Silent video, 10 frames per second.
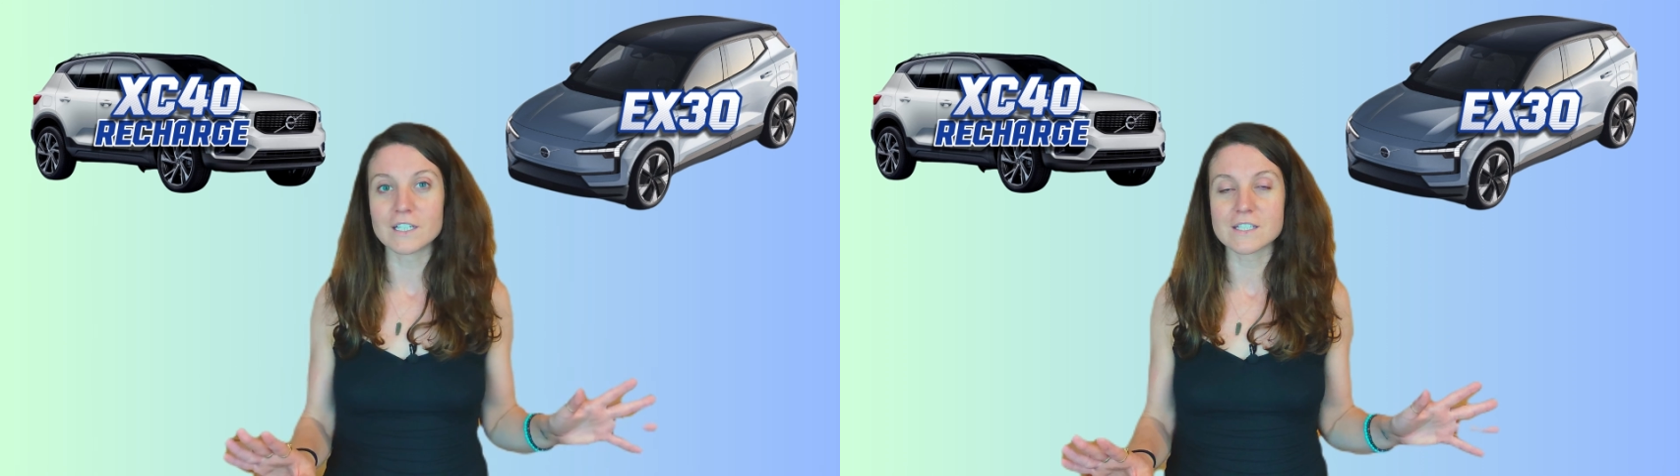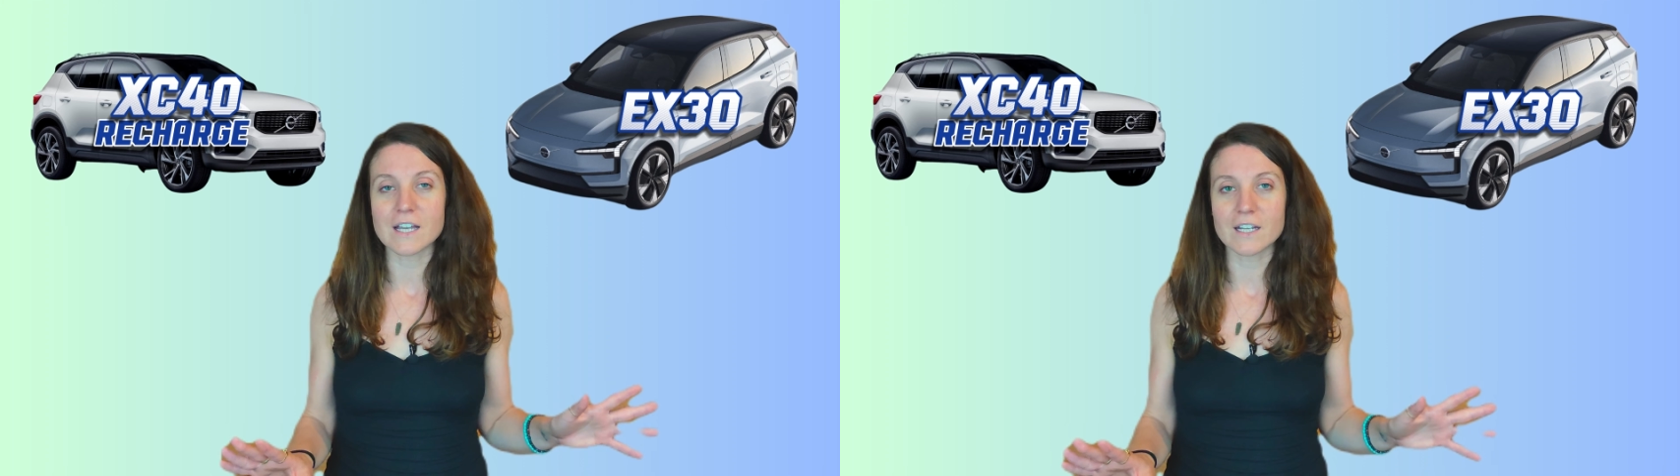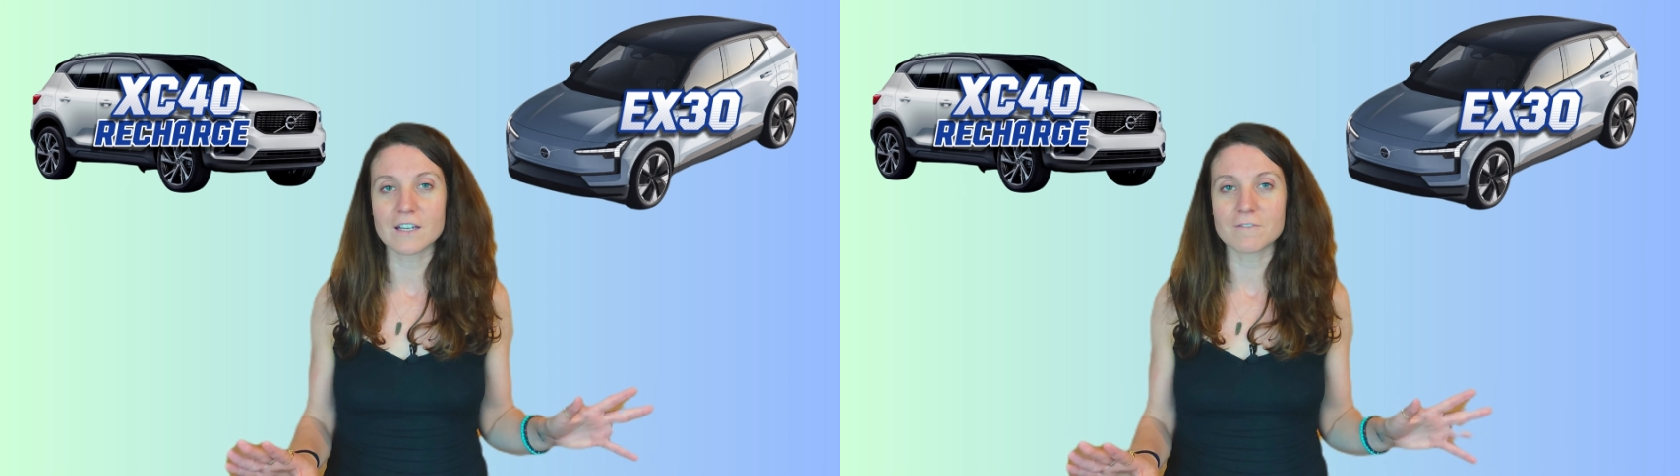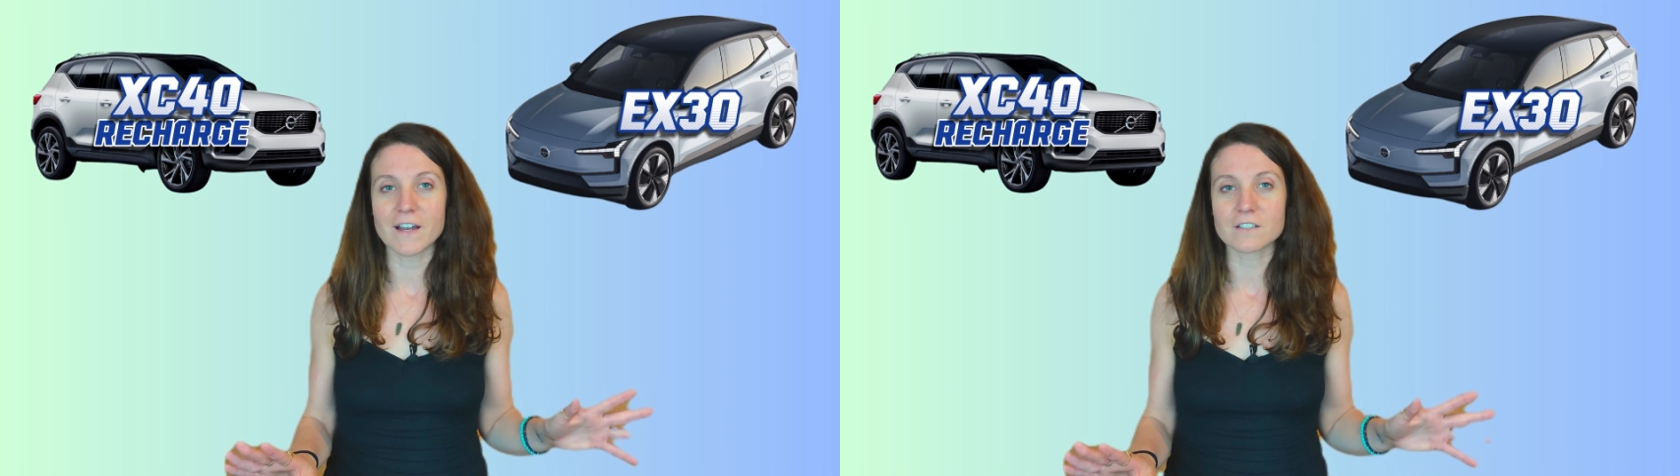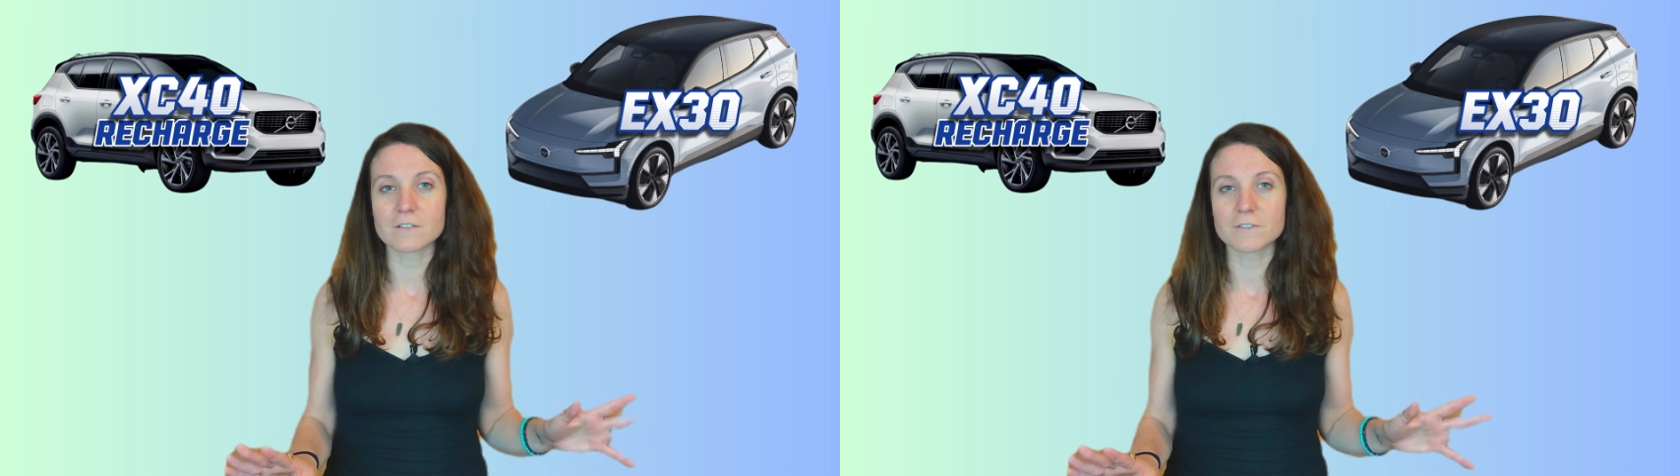deciding
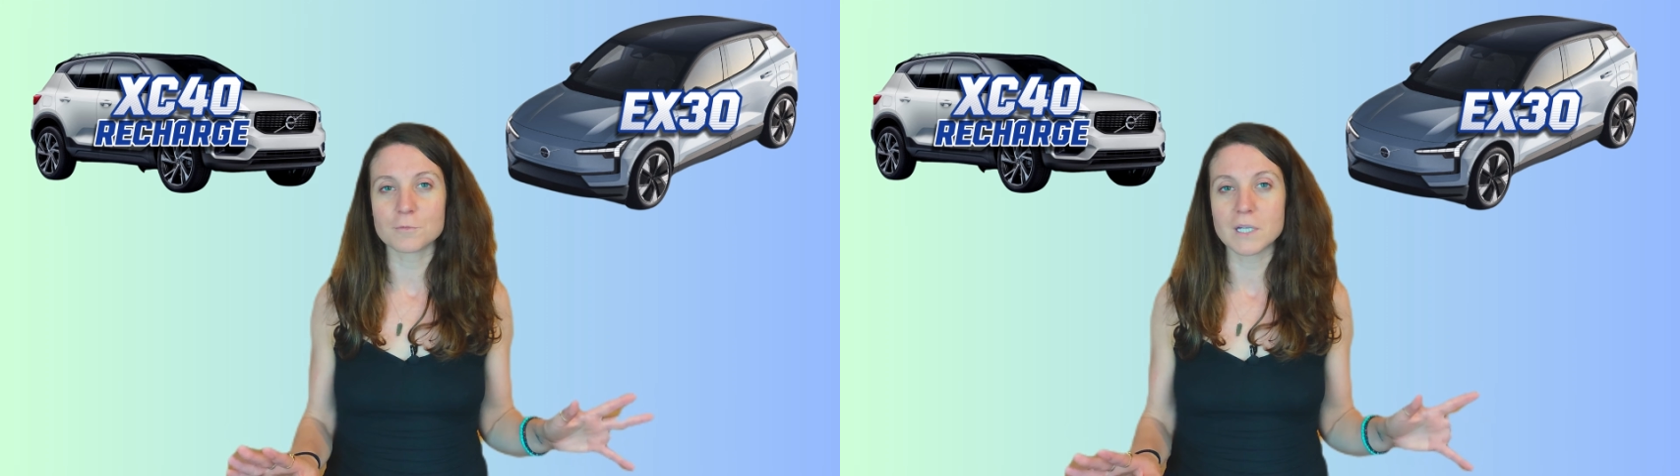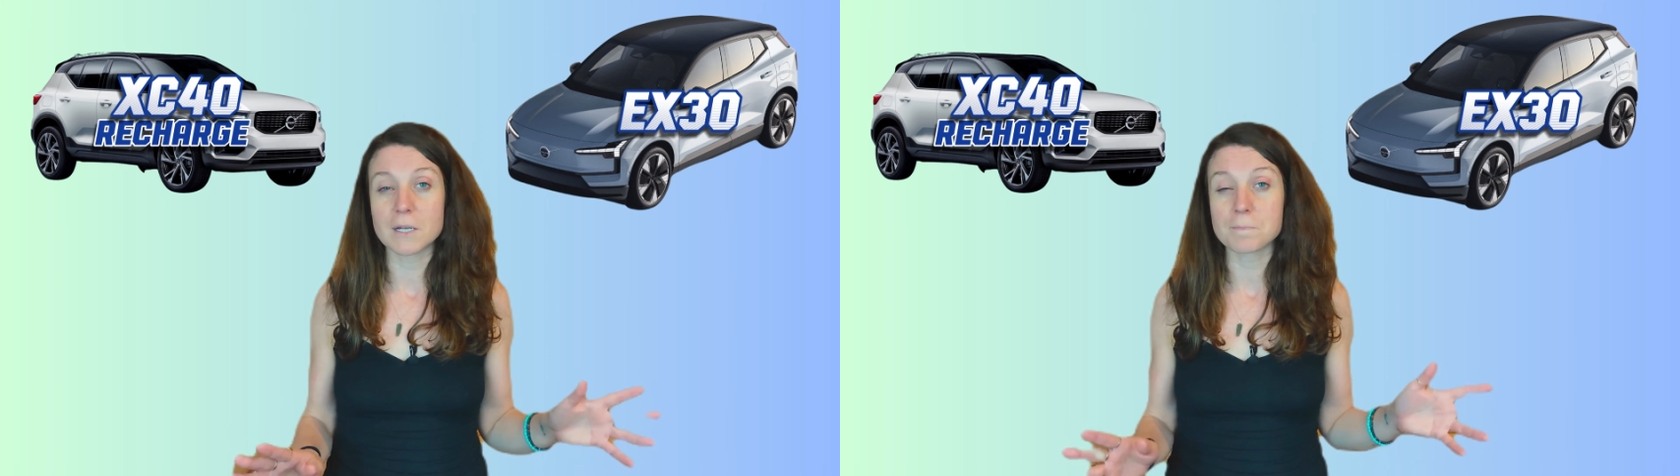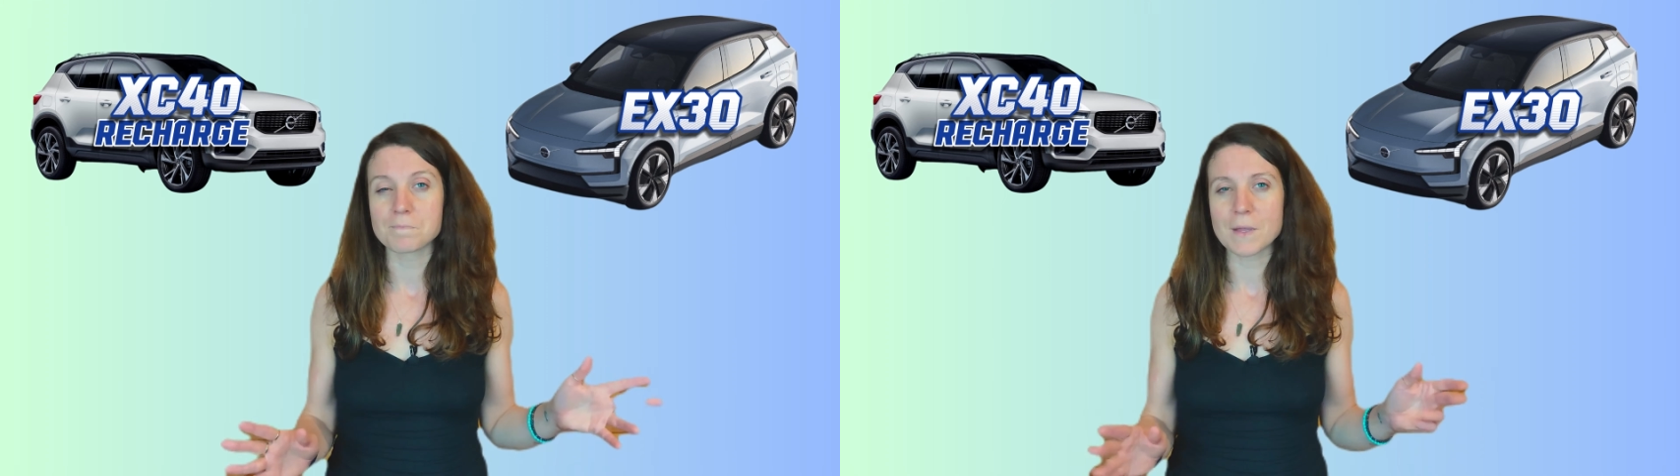factor for me,